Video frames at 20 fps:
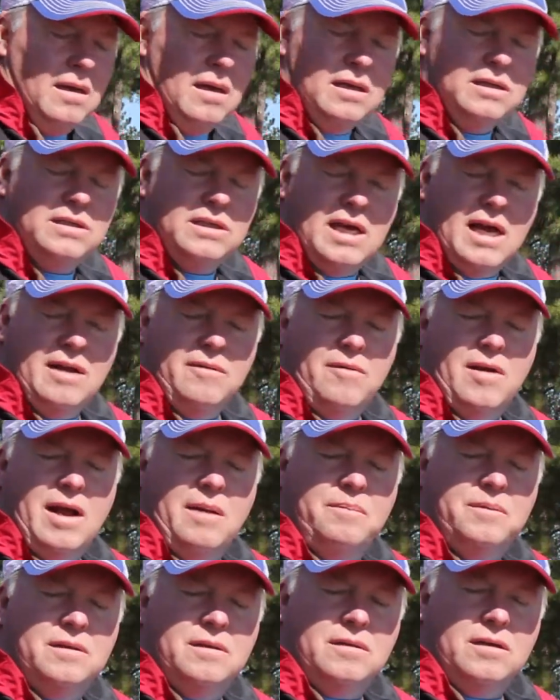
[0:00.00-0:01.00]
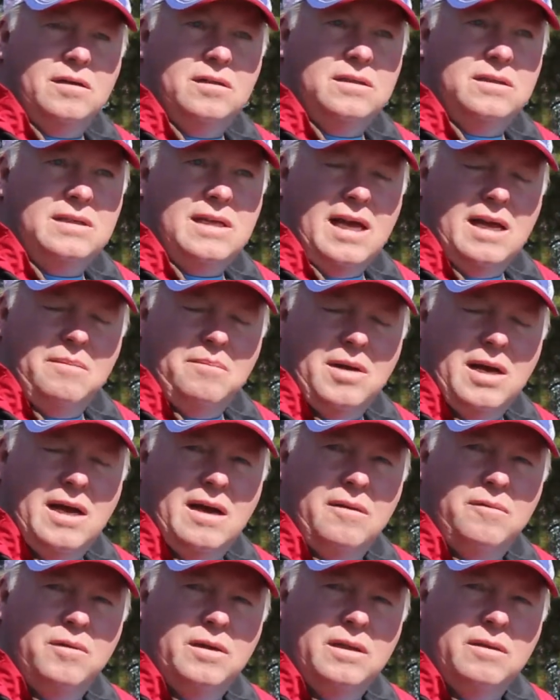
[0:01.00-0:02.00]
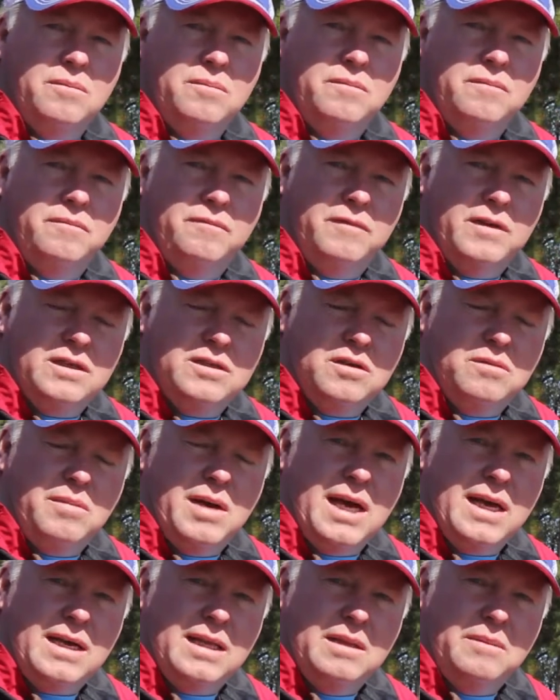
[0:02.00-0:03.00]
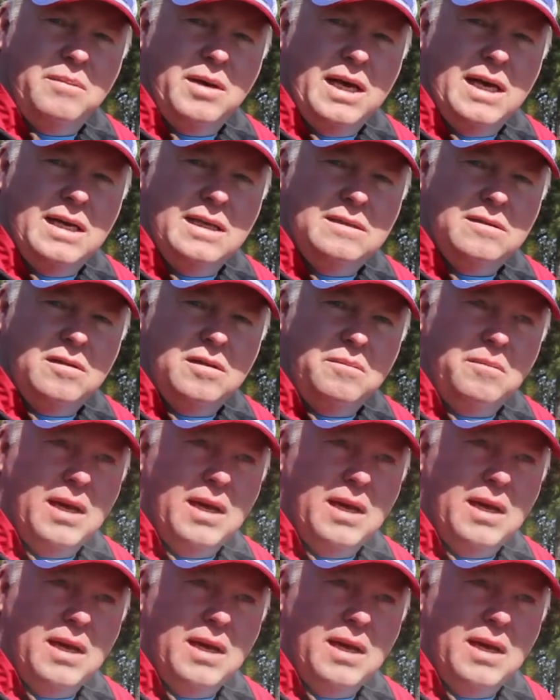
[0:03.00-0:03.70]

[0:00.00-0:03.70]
A shad rap's a good standby when the fish are back in the bays on the